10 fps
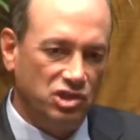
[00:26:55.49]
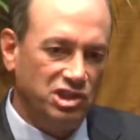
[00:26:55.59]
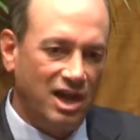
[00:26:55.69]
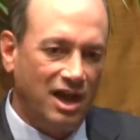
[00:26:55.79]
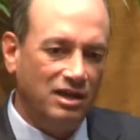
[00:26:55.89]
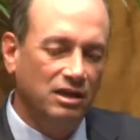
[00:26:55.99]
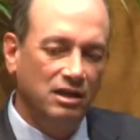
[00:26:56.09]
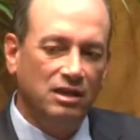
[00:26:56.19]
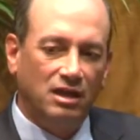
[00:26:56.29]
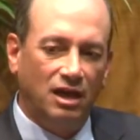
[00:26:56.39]
The stock,
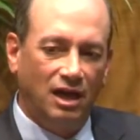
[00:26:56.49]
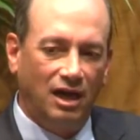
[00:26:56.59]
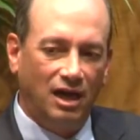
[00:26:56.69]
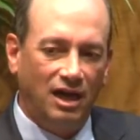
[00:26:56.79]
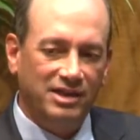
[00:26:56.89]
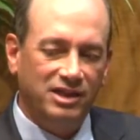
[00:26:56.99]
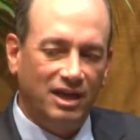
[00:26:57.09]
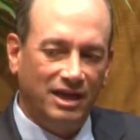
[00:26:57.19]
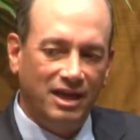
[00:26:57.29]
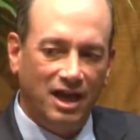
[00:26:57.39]
I
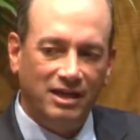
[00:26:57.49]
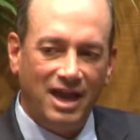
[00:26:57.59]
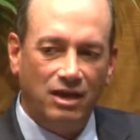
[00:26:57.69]
think I got